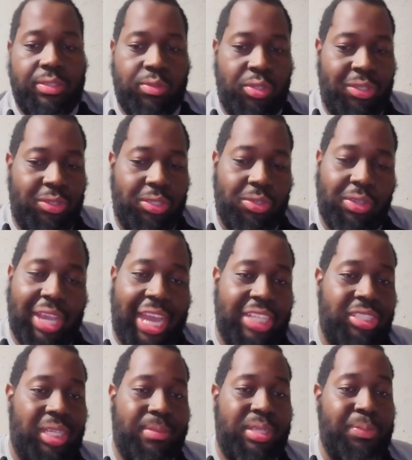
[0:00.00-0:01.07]
You got
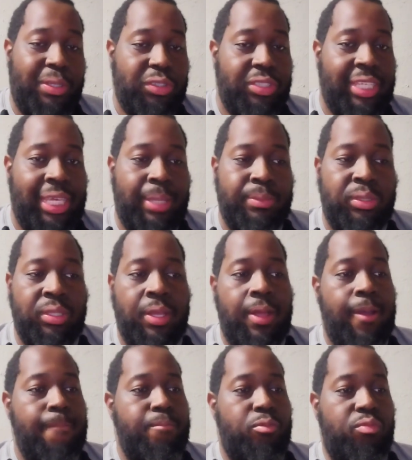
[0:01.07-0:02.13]
to talk about special teams.
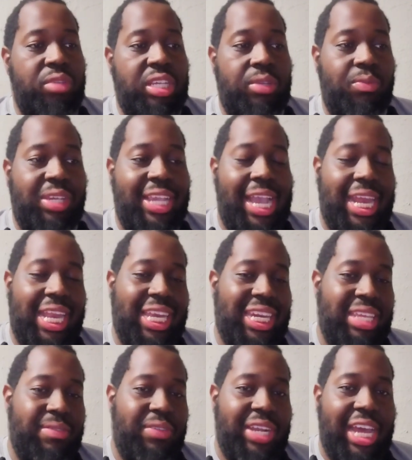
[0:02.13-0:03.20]
We kind of
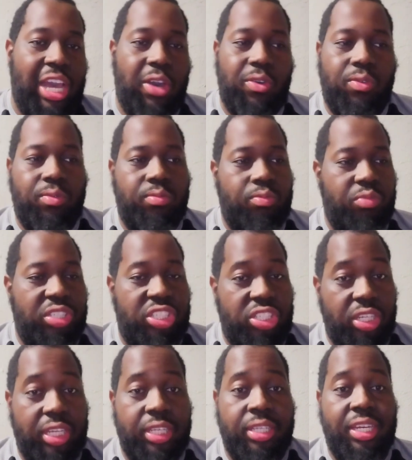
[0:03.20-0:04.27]
leave it out. We
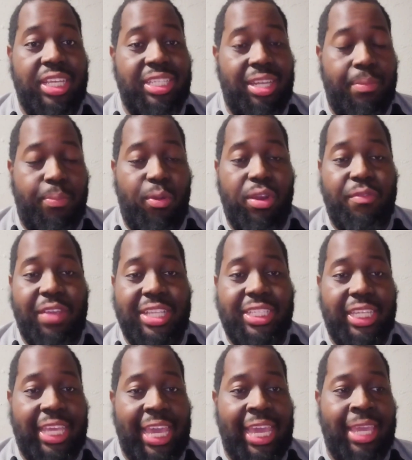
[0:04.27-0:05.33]
shouldn't. It's an important phase
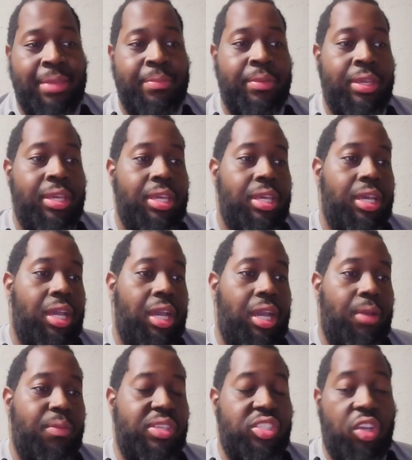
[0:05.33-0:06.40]
of the game.
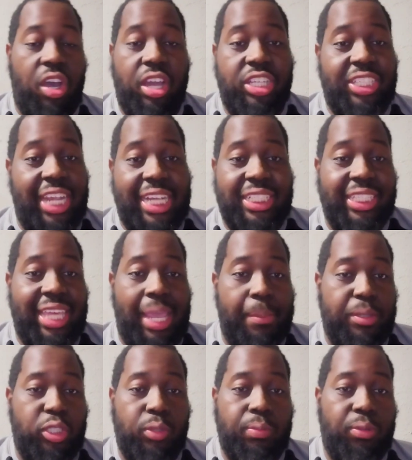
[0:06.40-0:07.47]
We saw it change the game
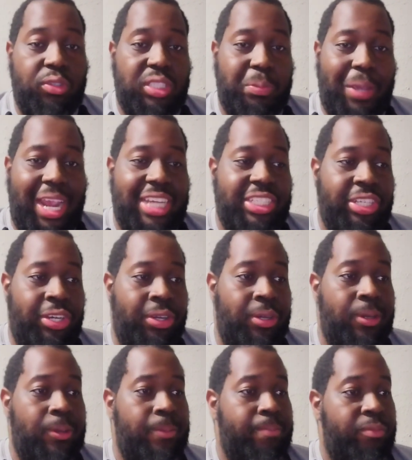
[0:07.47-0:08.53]
in the Super Bowl this past
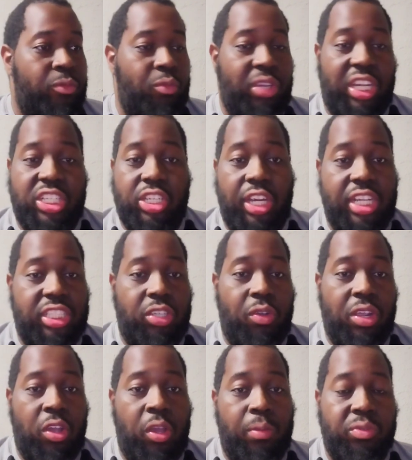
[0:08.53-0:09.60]
year with Kadarius
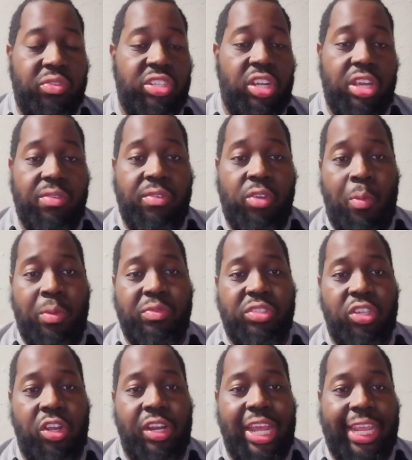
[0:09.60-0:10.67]
Toney almost
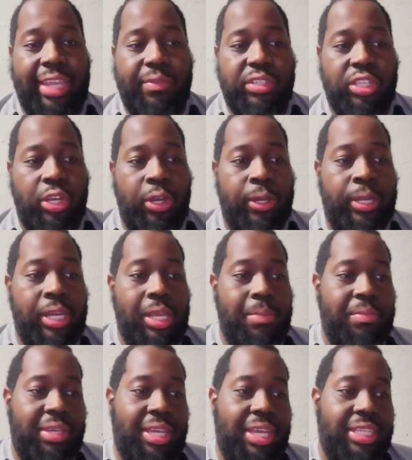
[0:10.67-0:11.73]
returning a kick return
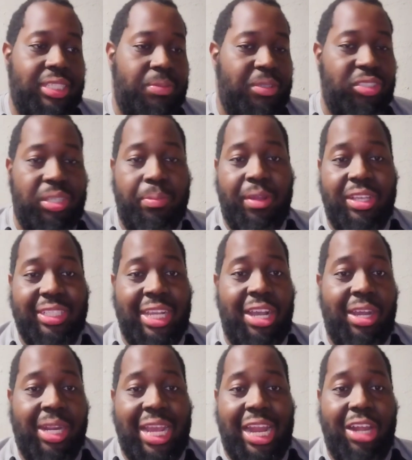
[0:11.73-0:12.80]
because the special teams players
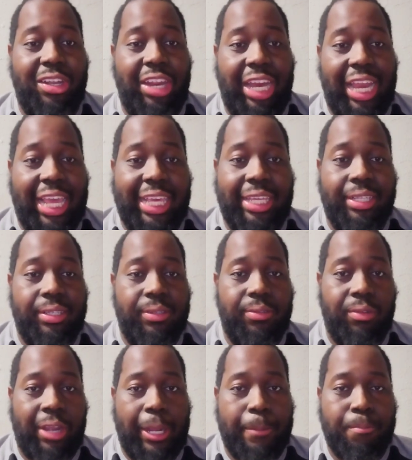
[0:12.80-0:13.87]
got out their lane,
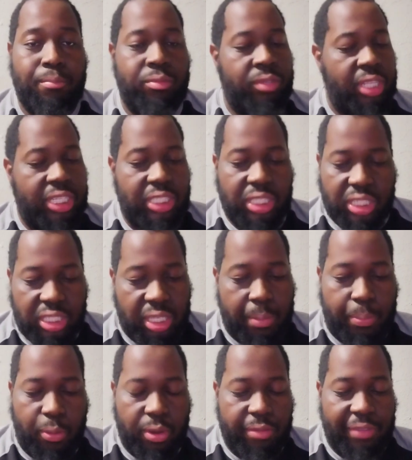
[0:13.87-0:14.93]
right? It's an
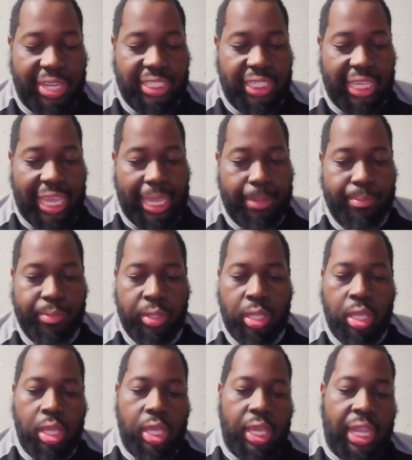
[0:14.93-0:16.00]
important phase of the game.
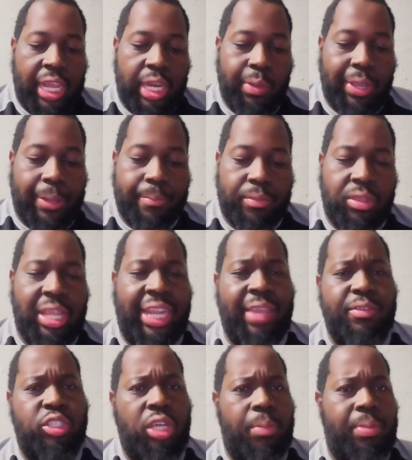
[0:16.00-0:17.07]
Anyway, not
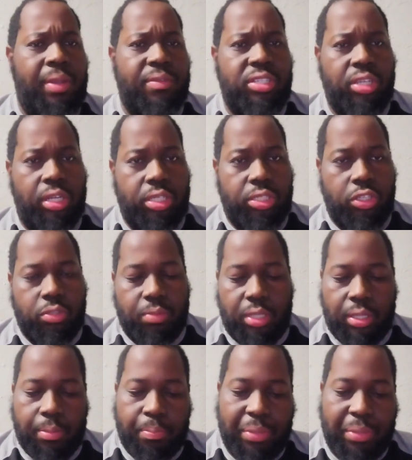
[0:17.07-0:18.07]
kick return, punt return, excuse me.